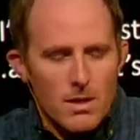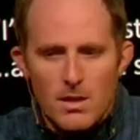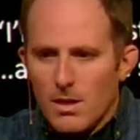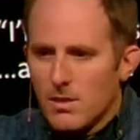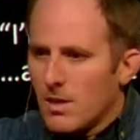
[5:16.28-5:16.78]

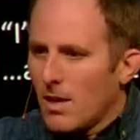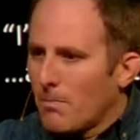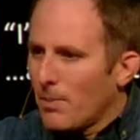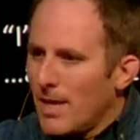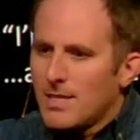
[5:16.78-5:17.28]
Is there a
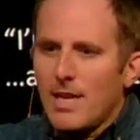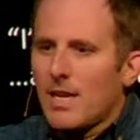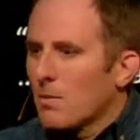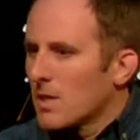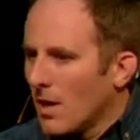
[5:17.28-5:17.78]
place I can
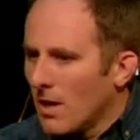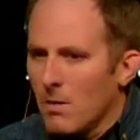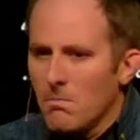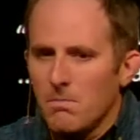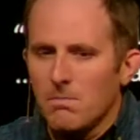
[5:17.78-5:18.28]
return
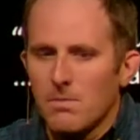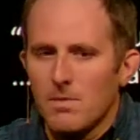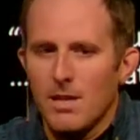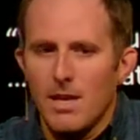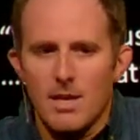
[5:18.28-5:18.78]
them?
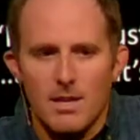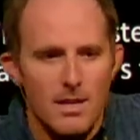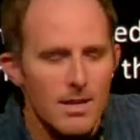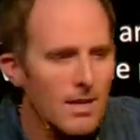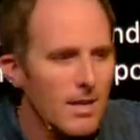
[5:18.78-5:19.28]
Like
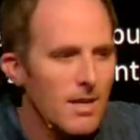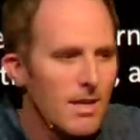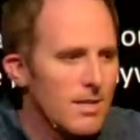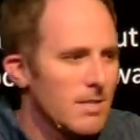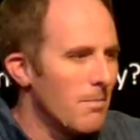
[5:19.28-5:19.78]

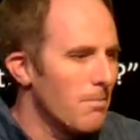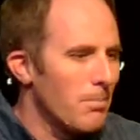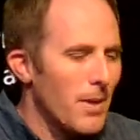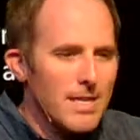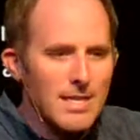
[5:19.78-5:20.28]
some
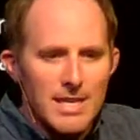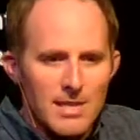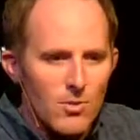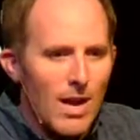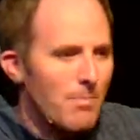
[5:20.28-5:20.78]
place I can
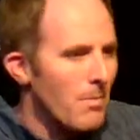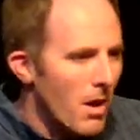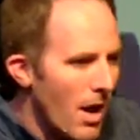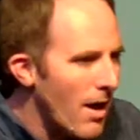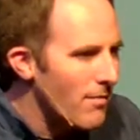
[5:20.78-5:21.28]
drop them
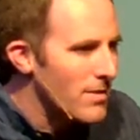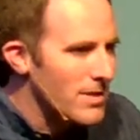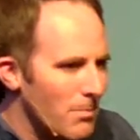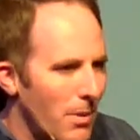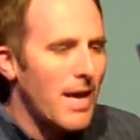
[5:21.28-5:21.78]
off, just
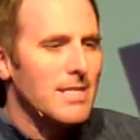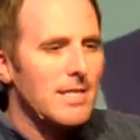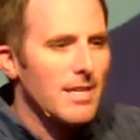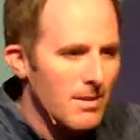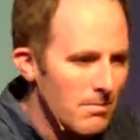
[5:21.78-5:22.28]
deposit
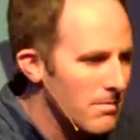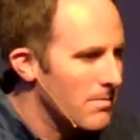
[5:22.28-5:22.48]
them?